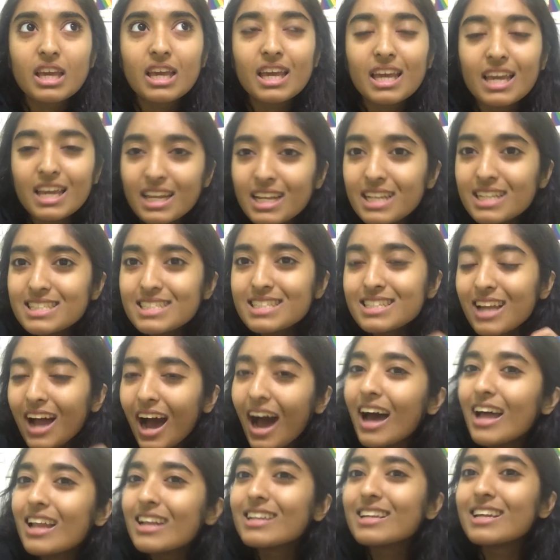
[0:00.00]
it is
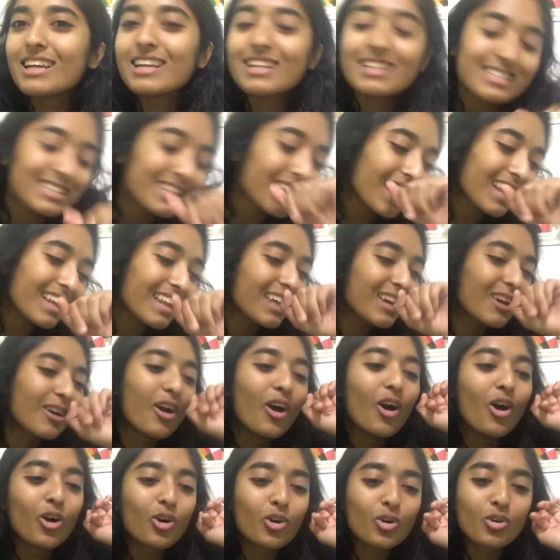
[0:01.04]
not like
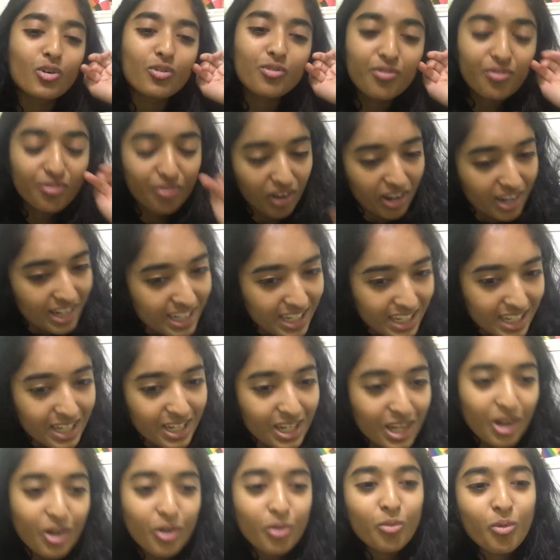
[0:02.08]
funny
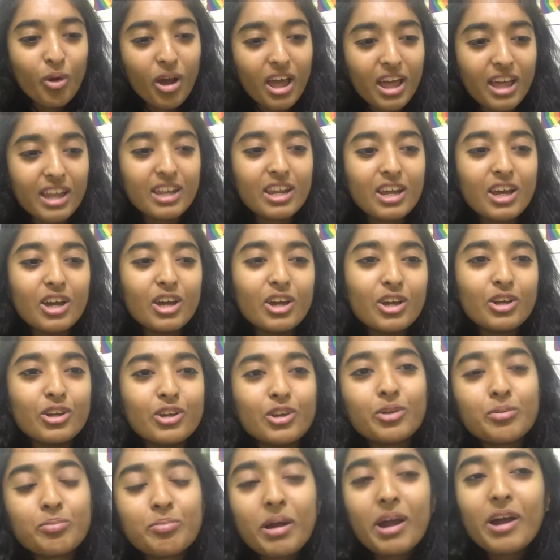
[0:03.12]
when
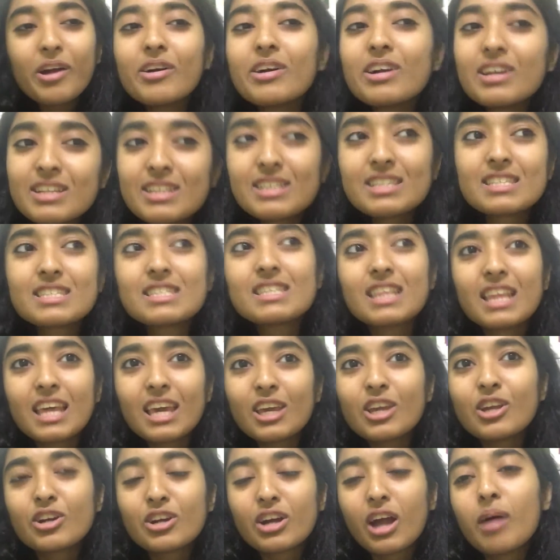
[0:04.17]
your parents
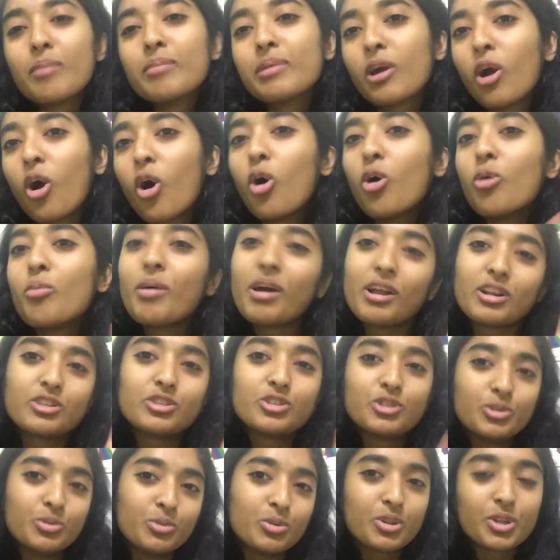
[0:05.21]
think you're coming home at
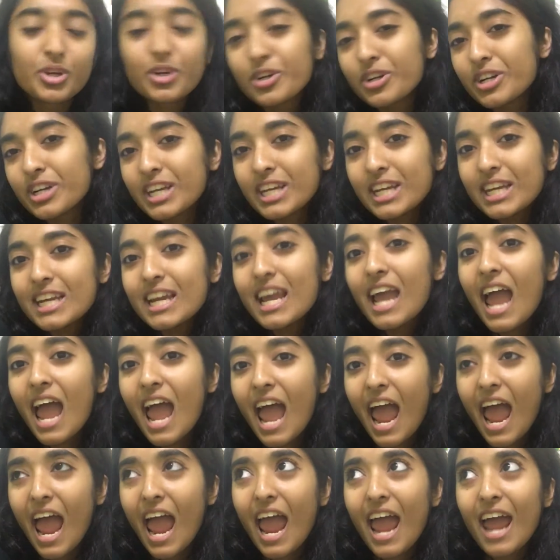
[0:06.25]
2:30
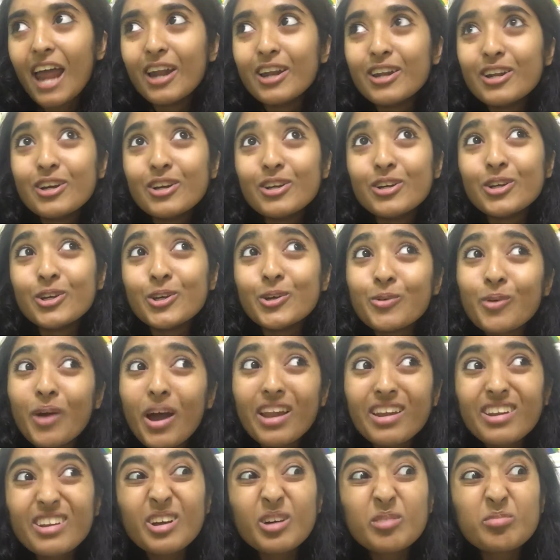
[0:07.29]
and you
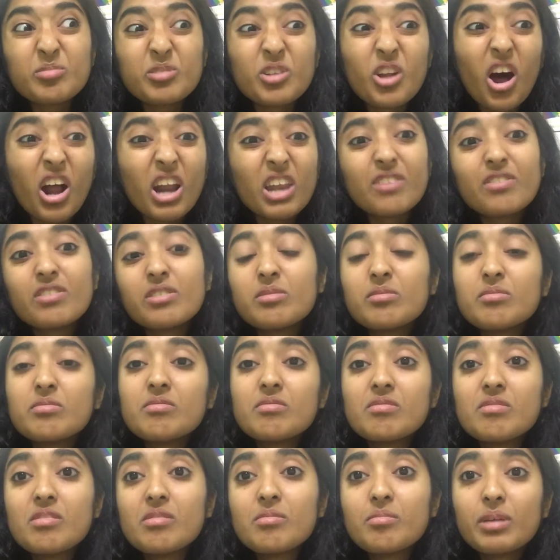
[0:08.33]
end up not even
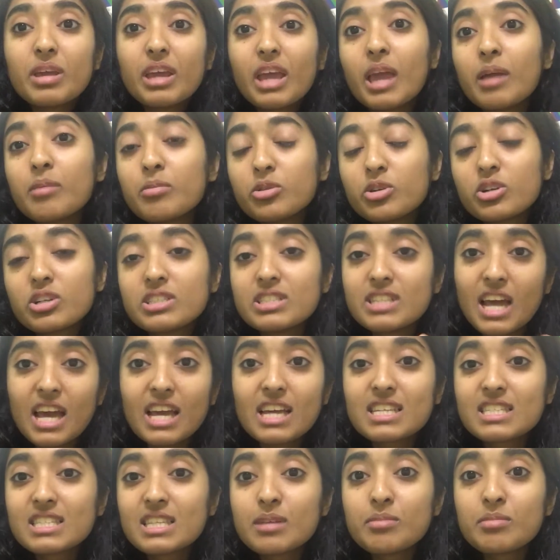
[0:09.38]
being able to
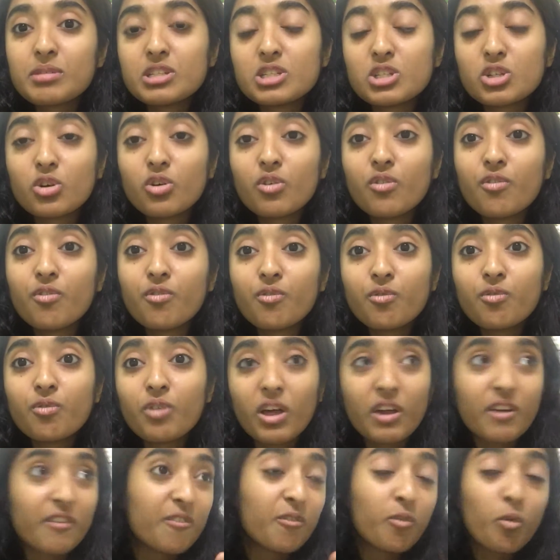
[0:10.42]
text them until
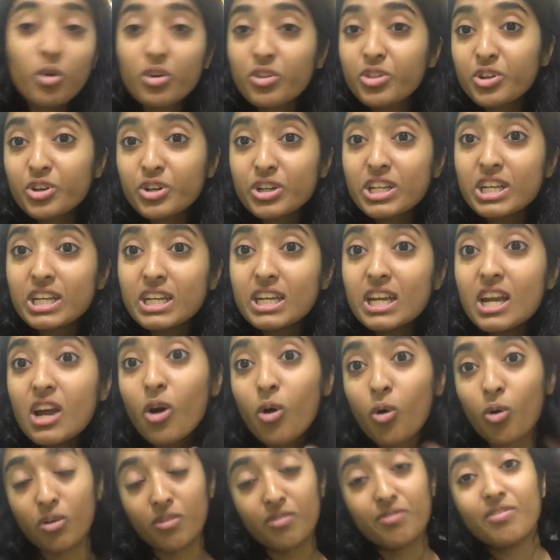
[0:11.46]
like 4:30
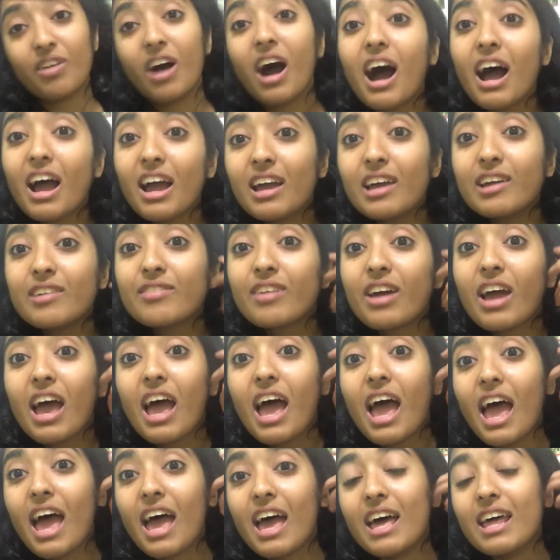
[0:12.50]
or 5.
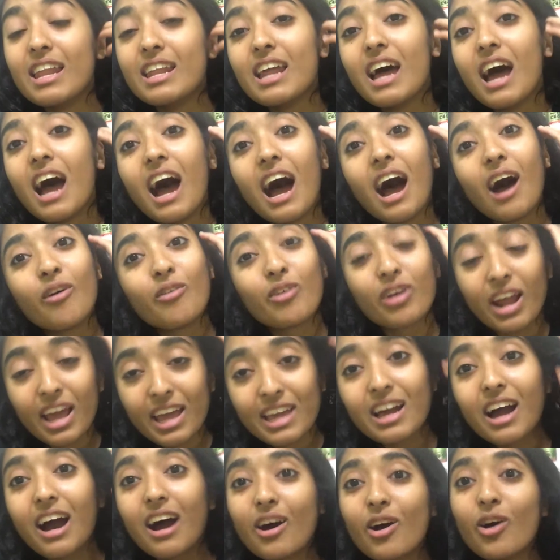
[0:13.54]
And when I
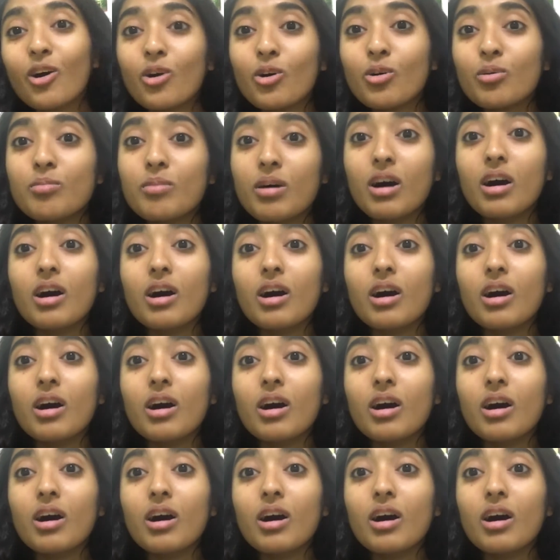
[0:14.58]
got home,